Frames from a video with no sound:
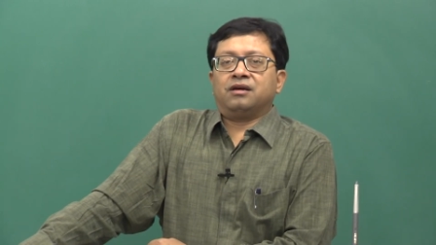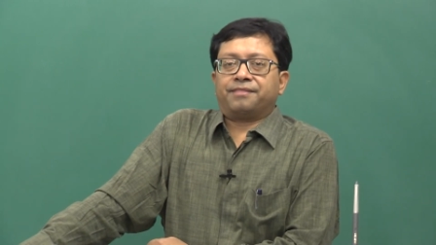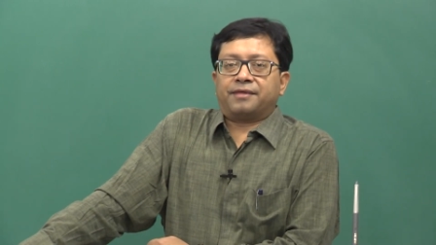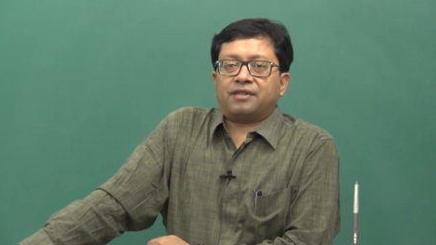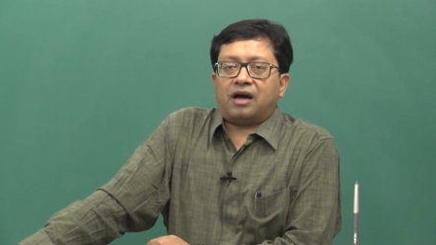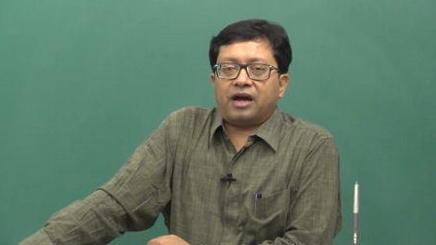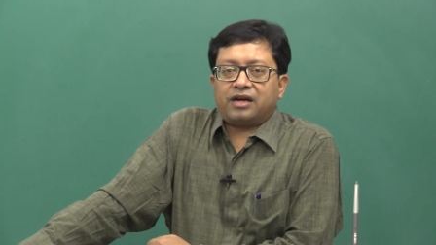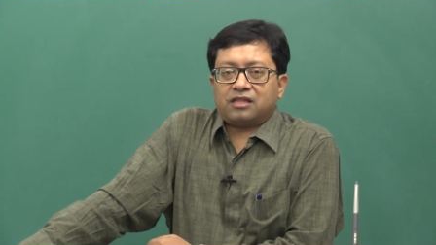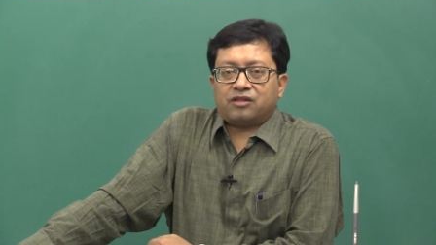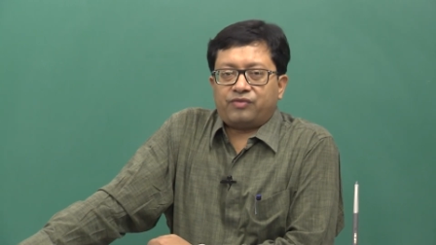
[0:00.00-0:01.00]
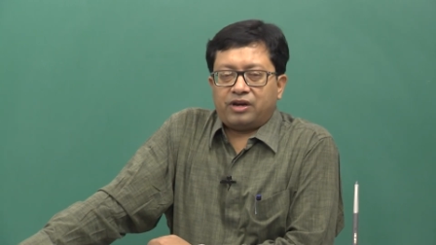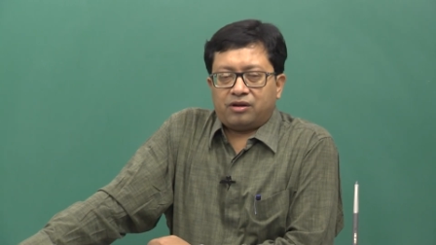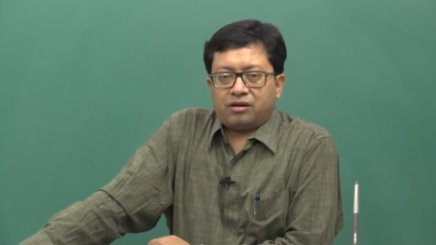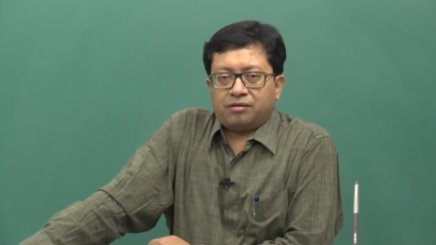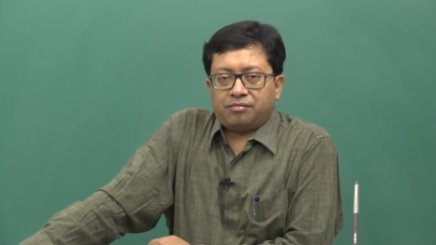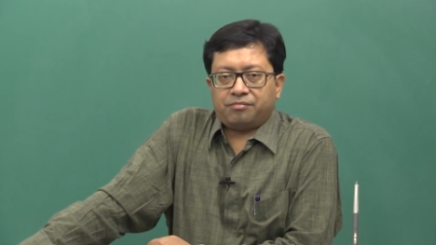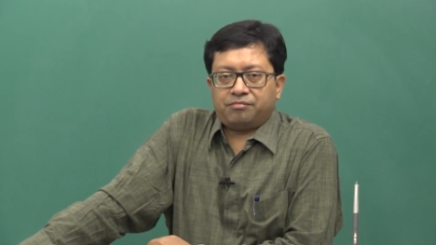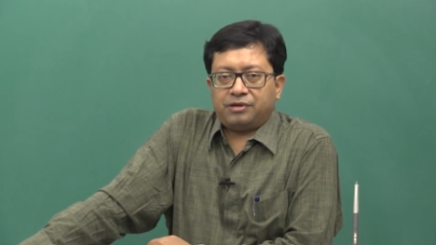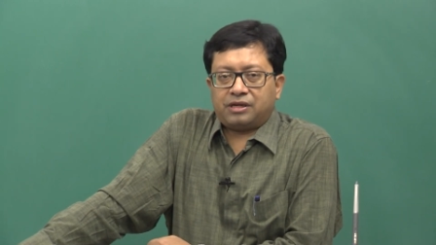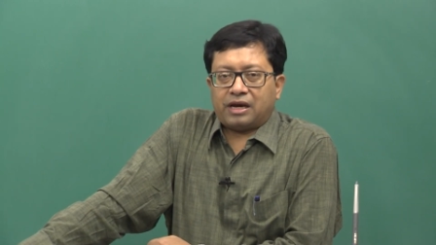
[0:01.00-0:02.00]
the height and the weight
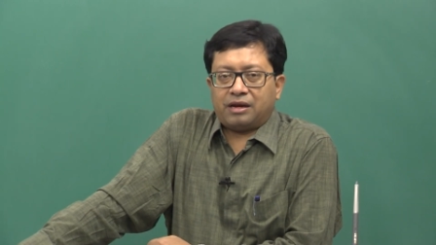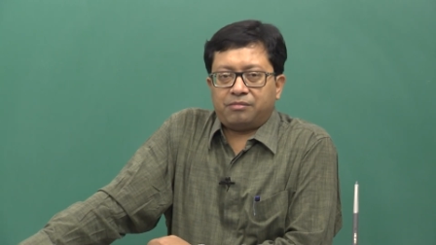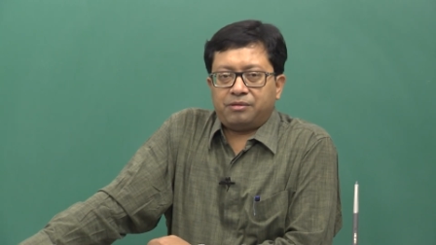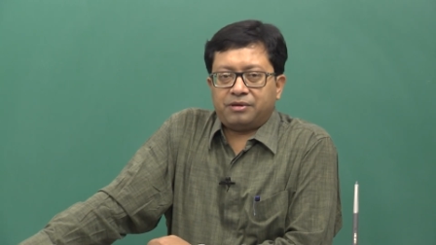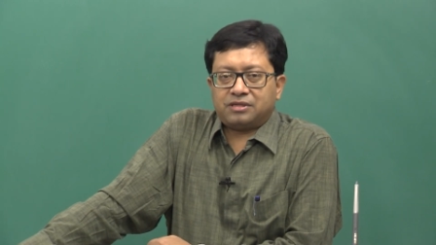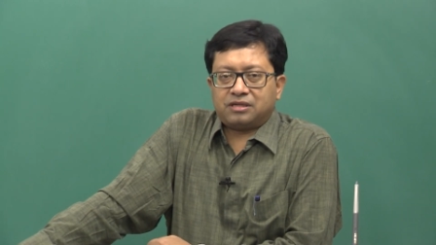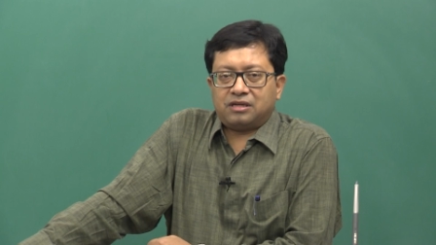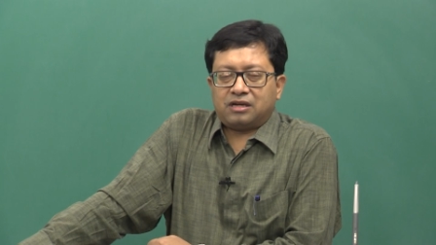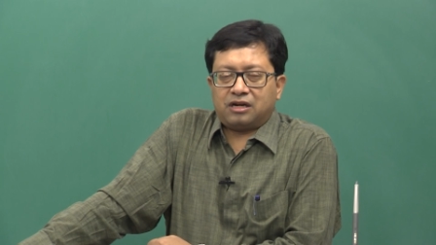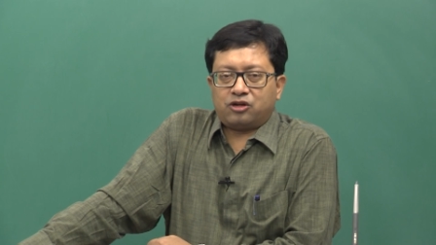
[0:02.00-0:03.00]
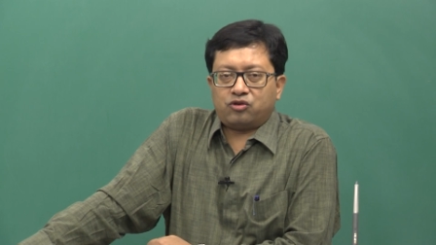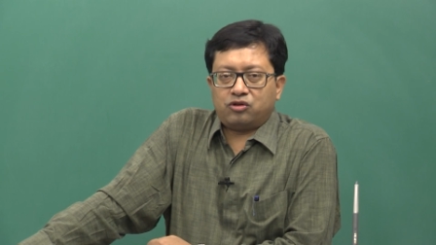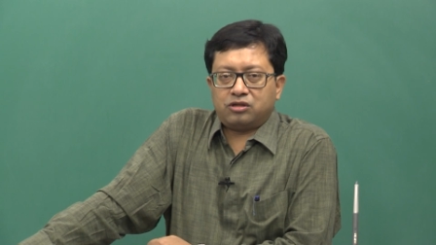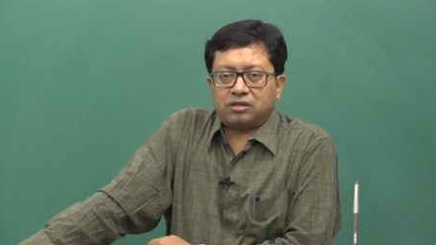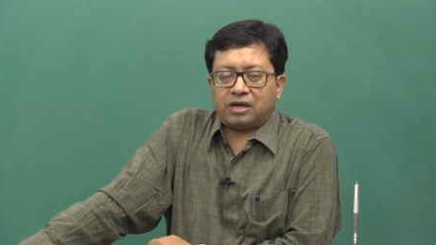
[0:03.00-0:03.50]
can be basically continuous,